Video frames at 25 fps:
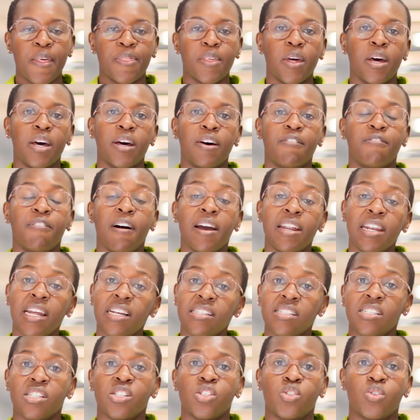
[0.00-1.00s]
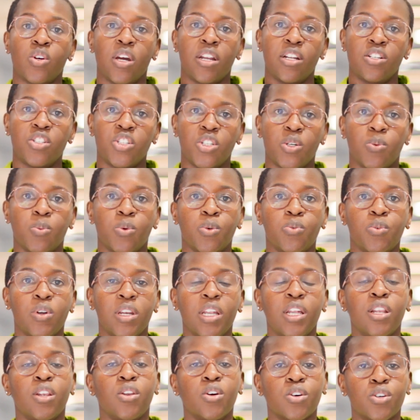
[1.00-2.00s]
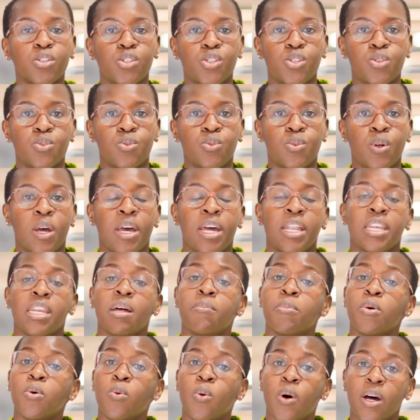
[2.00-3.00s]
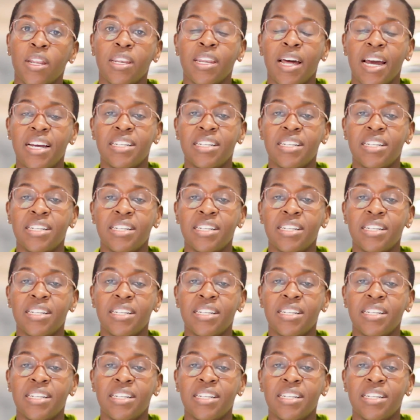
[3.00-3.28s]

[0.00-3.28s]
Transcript: The financing strategy will really look to number one,